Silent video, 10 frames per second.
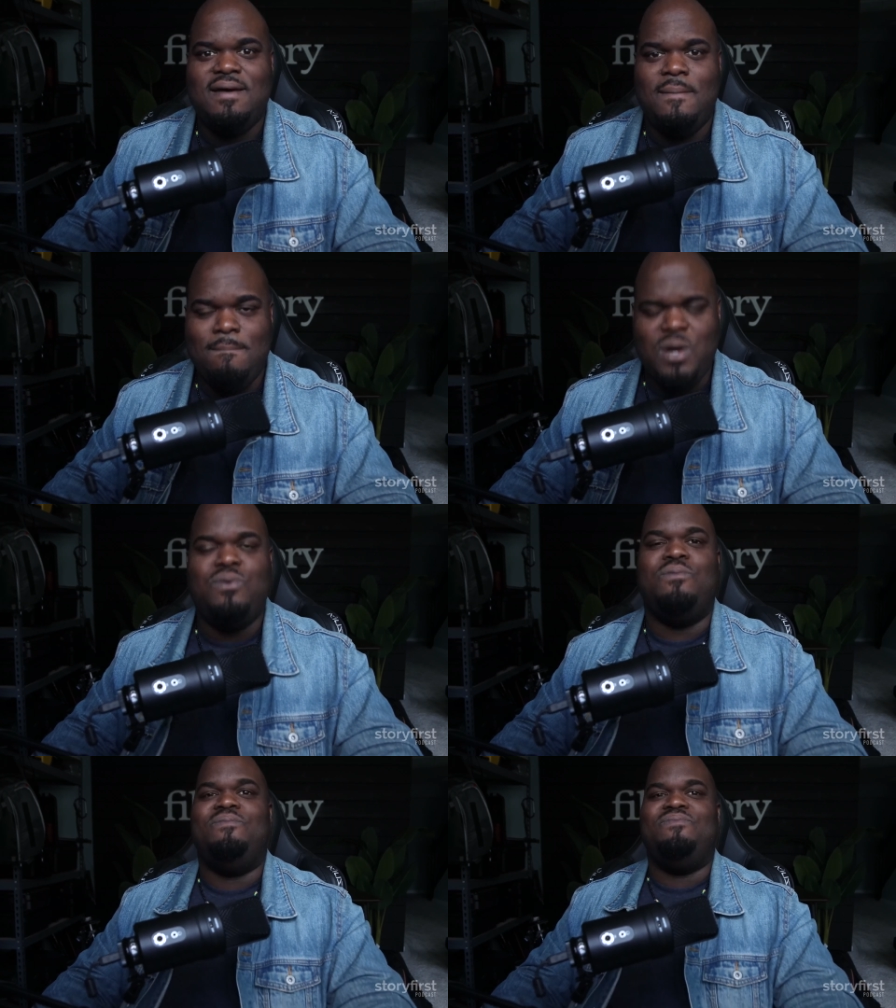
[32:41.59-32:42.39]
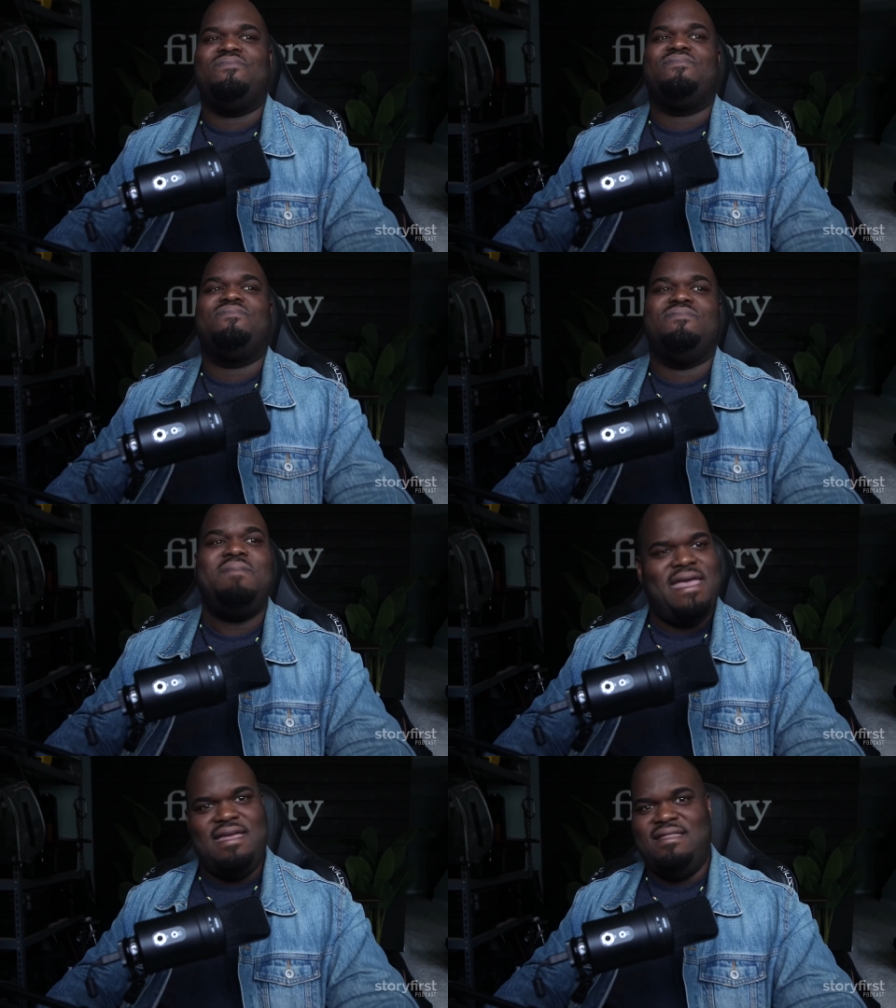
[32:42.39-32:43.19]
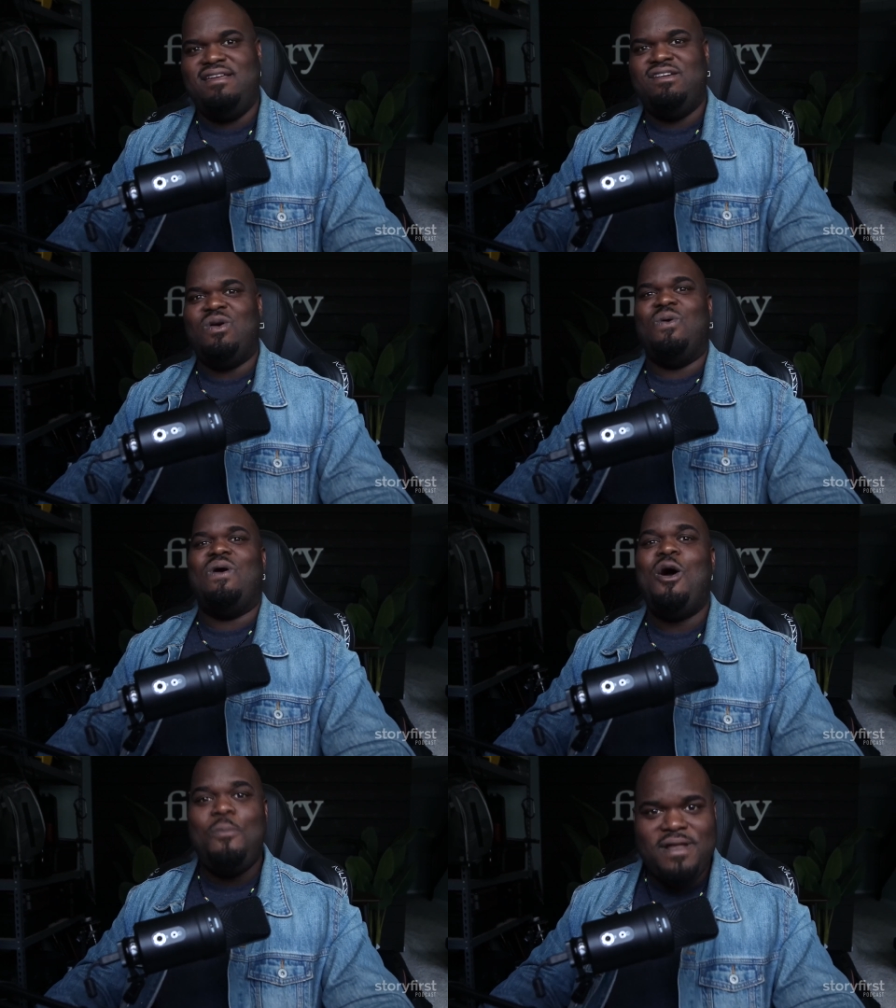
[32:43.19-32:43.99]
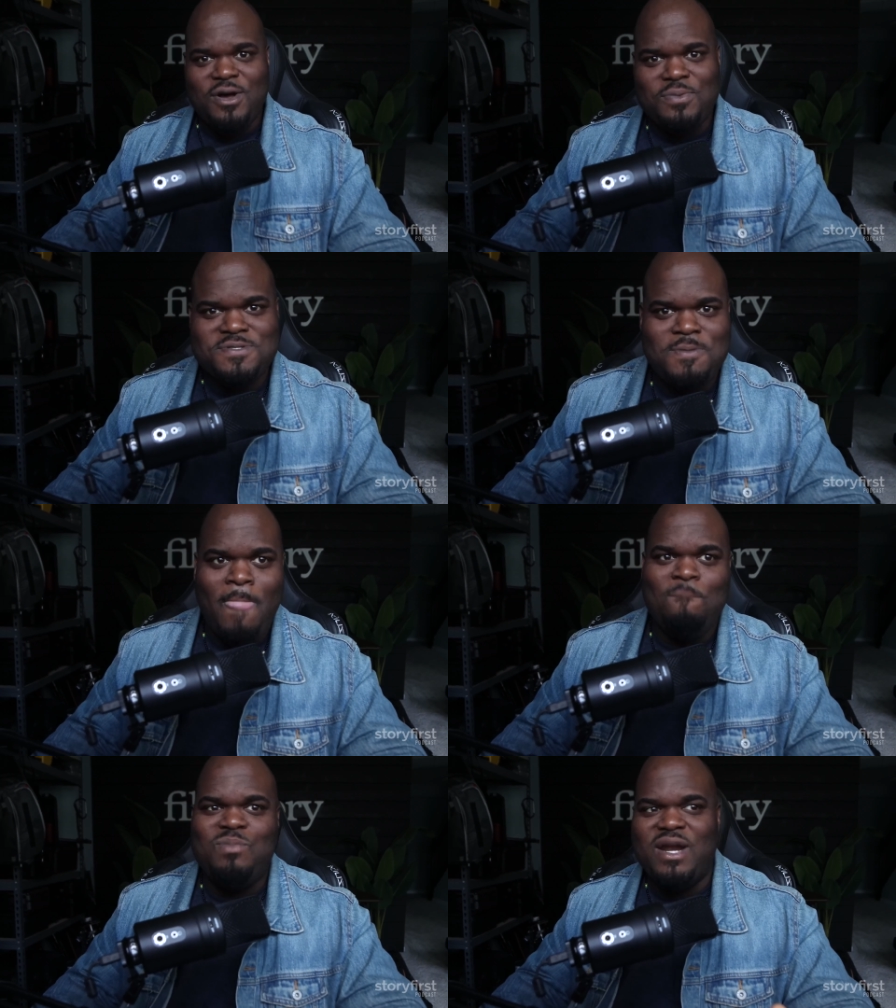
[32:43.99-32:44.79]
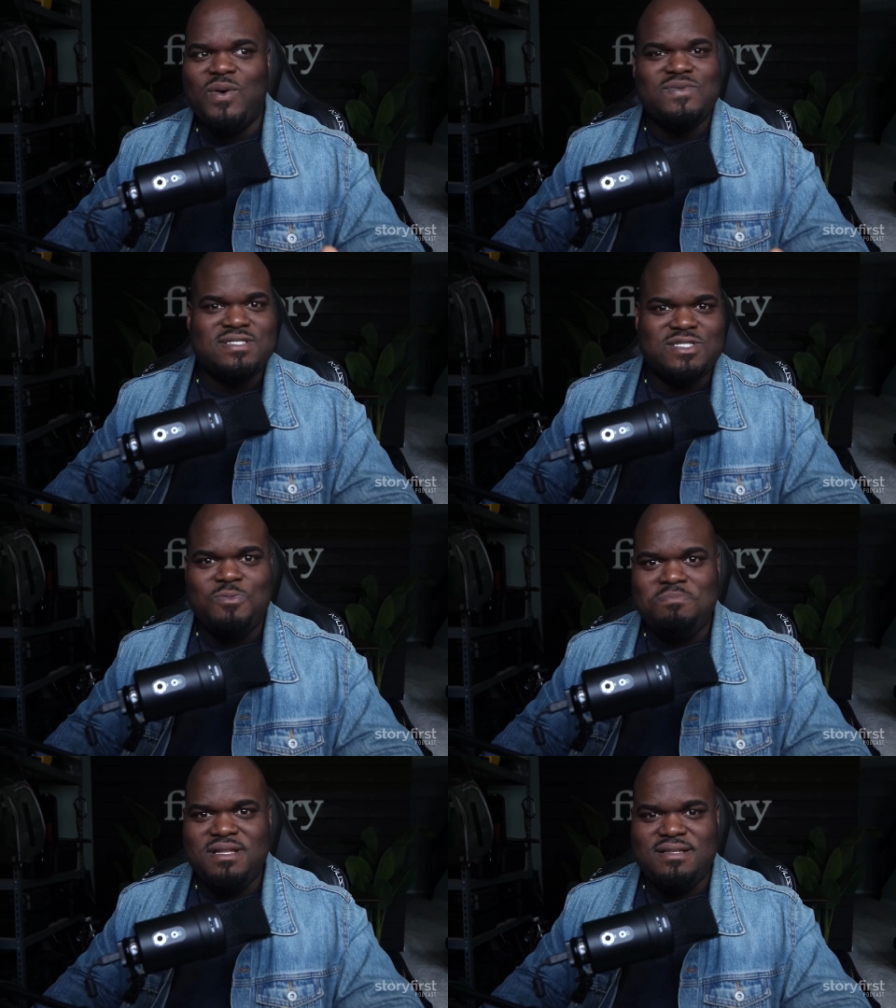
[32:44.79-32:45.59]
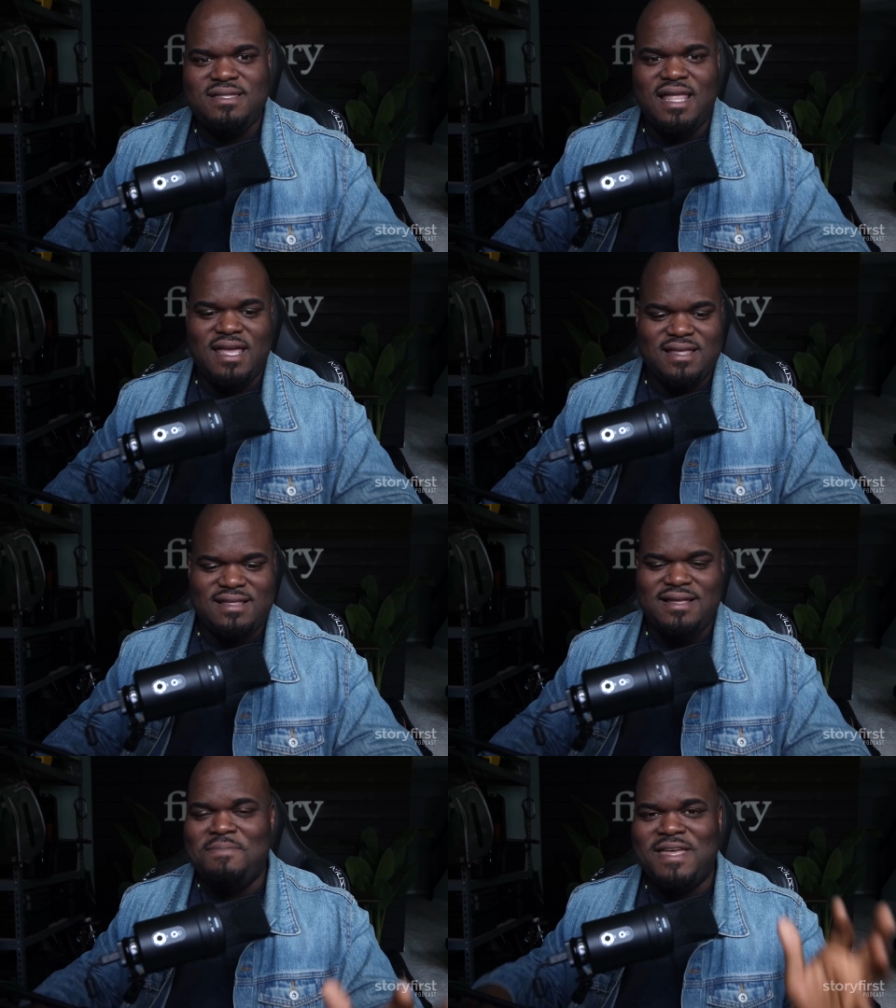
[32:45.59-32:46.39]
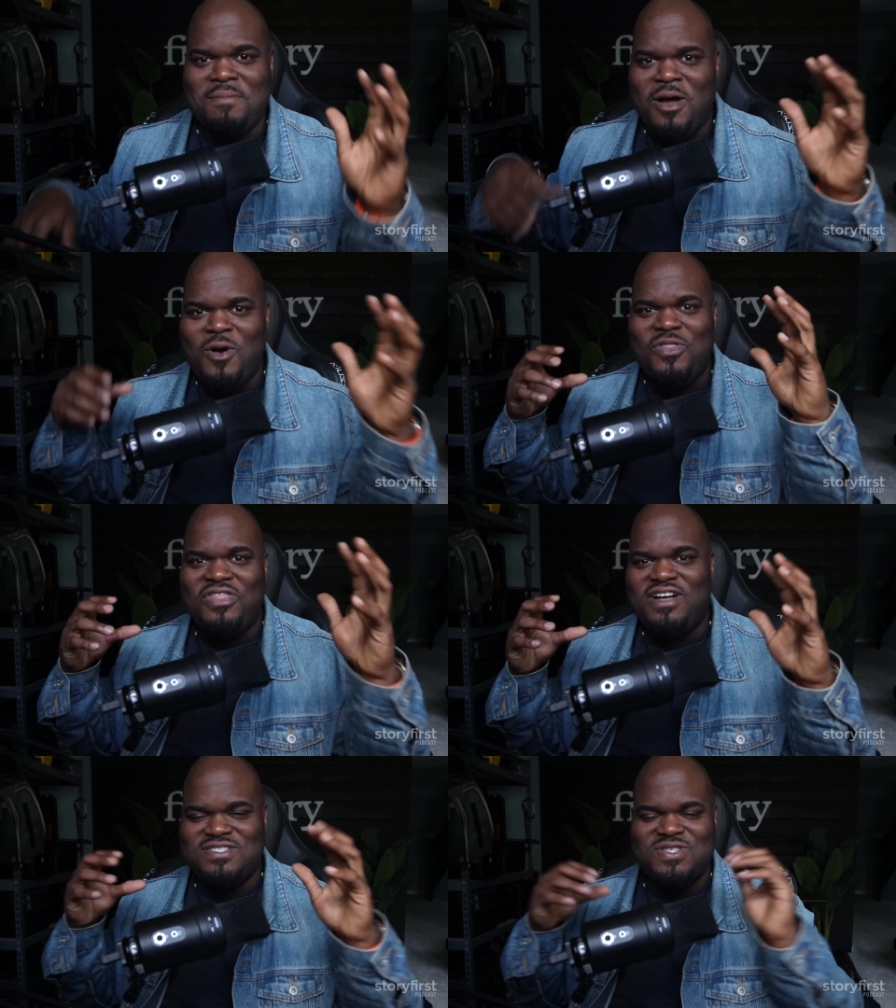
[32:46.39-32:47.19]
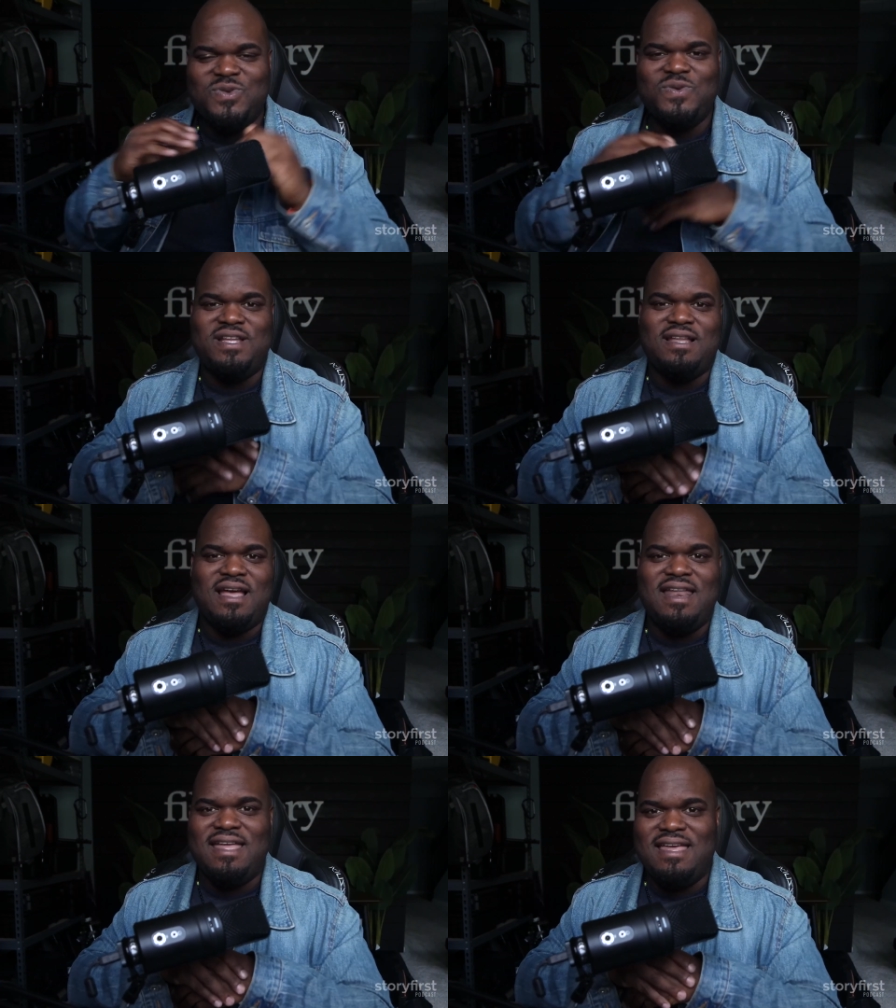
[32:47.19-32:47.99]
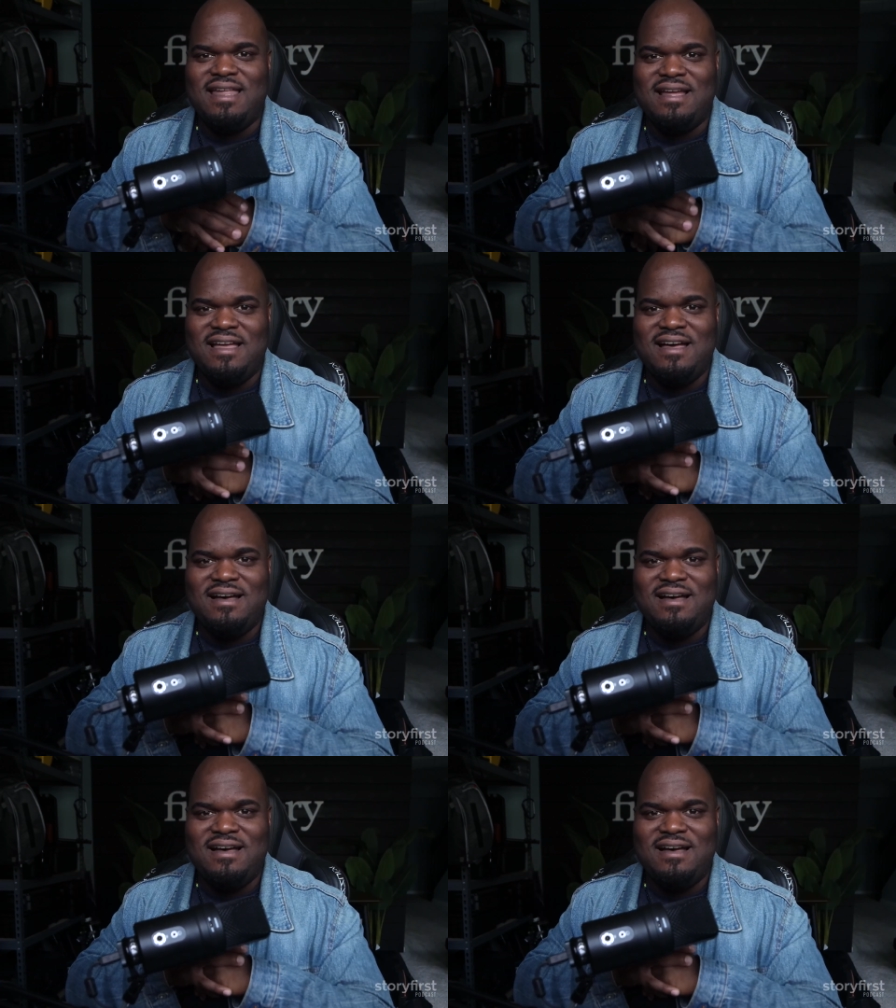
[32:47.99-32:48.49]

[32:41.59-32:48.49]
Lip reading: Boom. Man, there you go. I hope it helps. I know it was a little bit like I'm getting my own thoughts through it and kind of getting